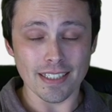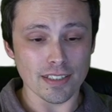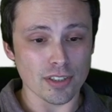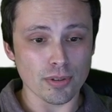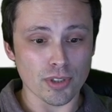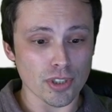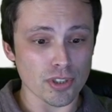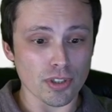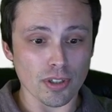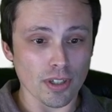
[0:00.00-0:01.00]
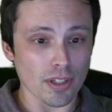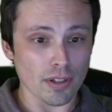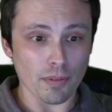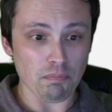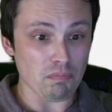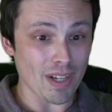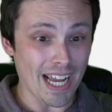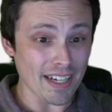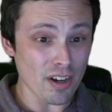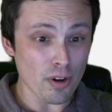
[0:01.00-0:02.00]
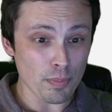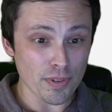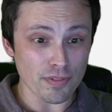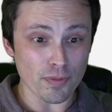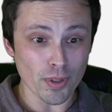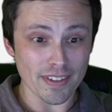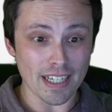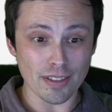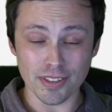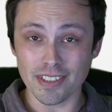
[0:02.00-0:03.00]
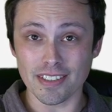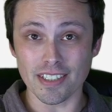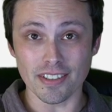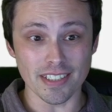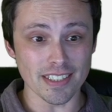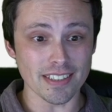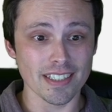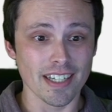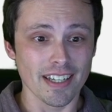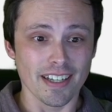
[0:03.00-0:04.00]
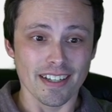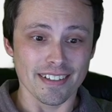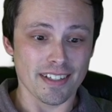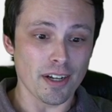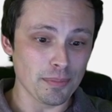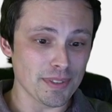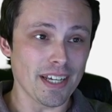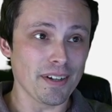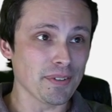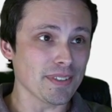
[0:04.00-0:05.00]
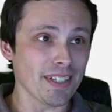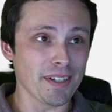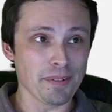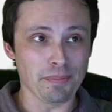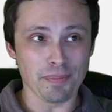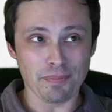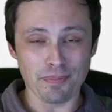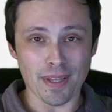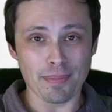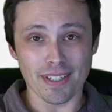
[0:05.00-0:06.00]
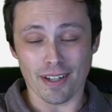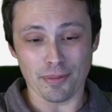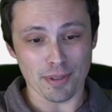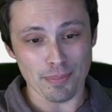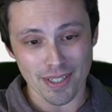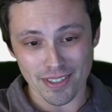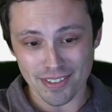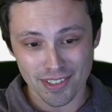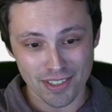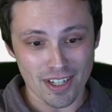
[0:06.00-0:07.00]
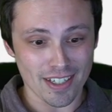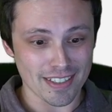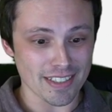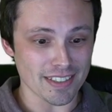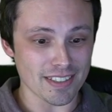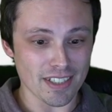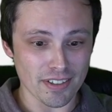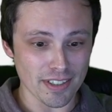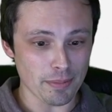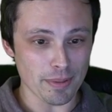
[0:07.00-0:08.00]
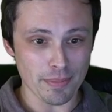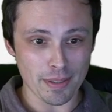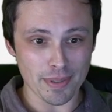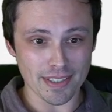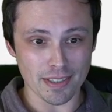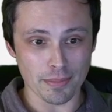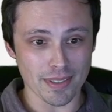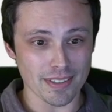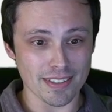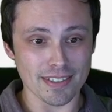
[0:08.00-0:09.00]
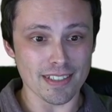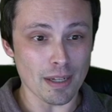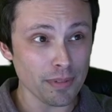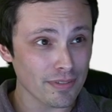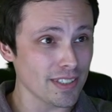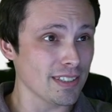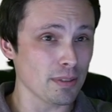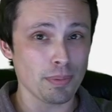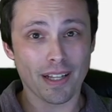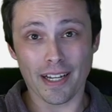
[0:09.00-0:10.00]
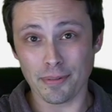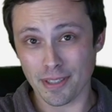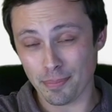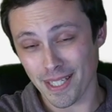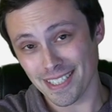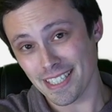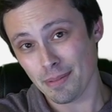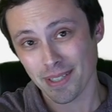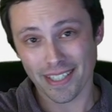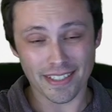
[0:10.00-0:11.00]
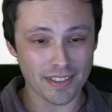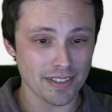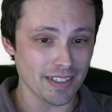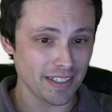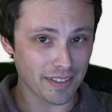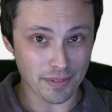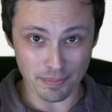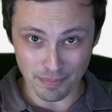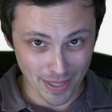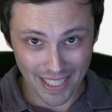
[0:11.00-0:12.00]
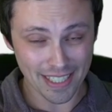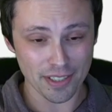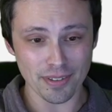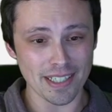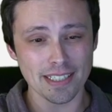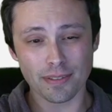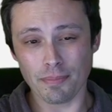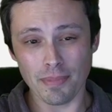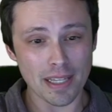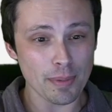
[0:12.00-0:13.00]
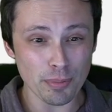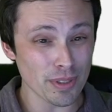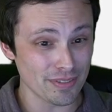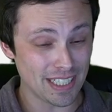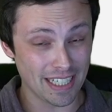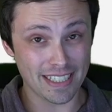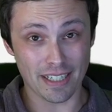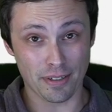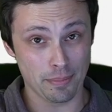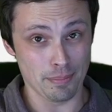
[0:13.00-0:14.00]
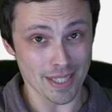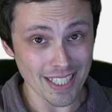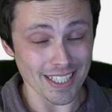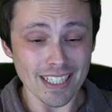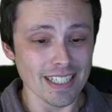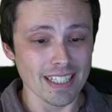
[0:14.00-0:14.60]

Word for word: is to just kind of hope the 4000 series comes out um, maybe not with better stock necessarily, but maybe some some of the supply with the pandemic and the and the mining craze maybe will have died down a bit.